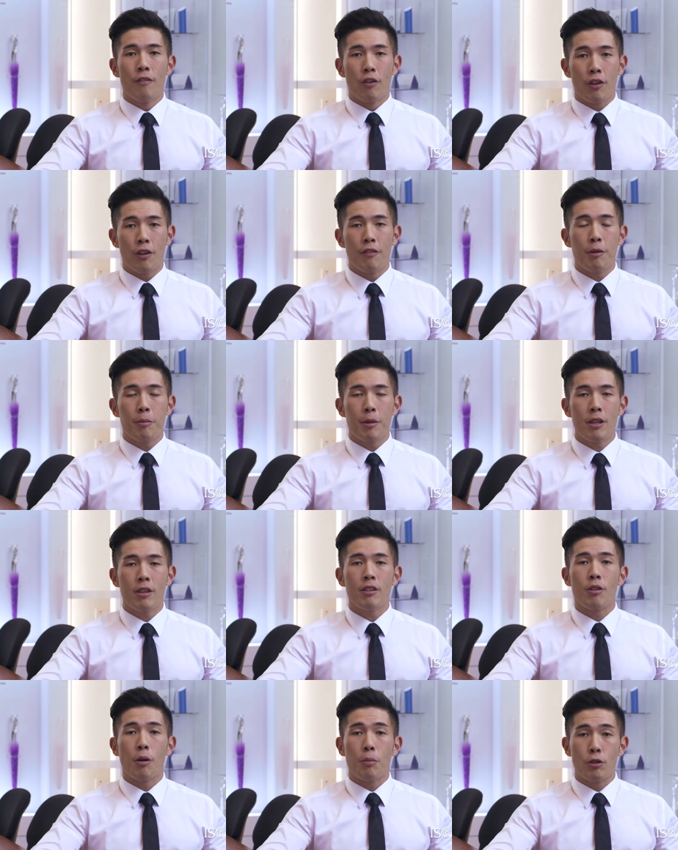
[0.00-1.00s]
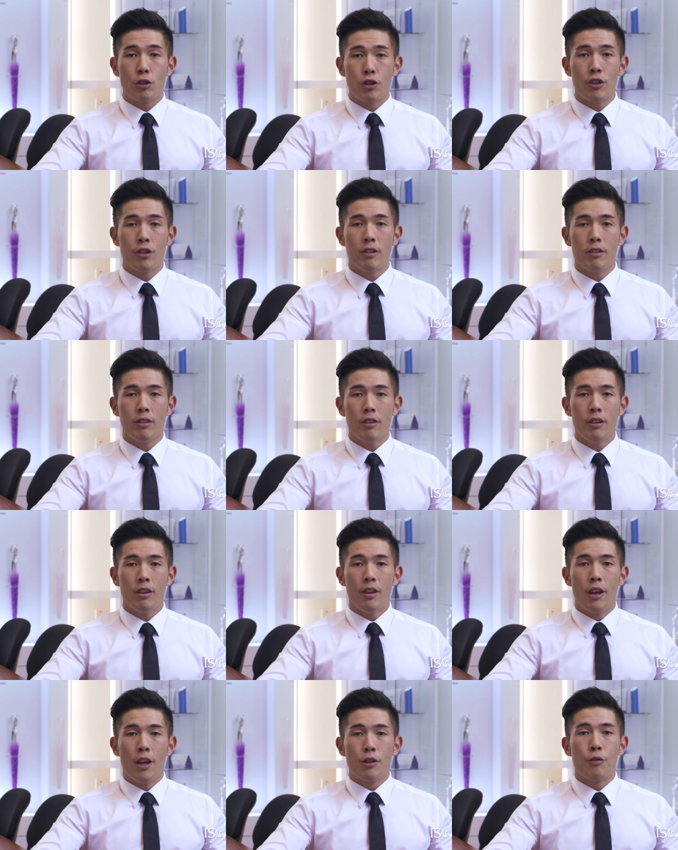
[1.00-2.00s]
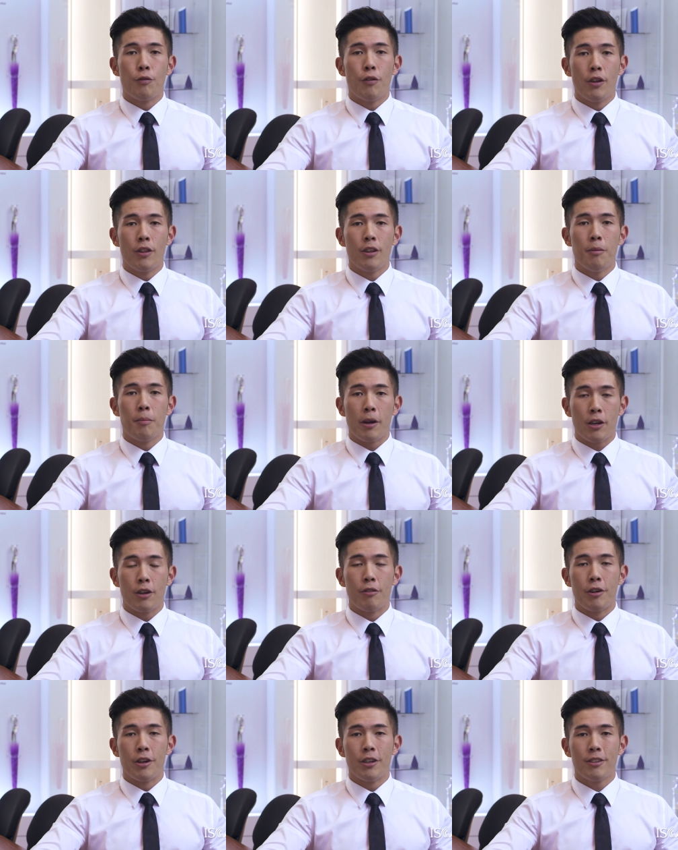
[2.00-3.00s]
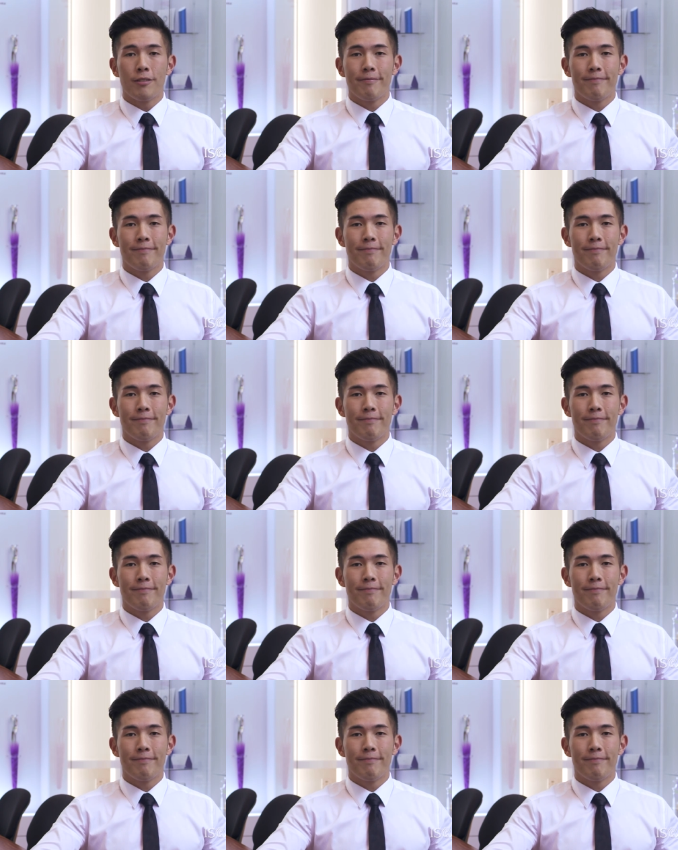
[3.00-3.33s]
for giving me this opportunity to further my career.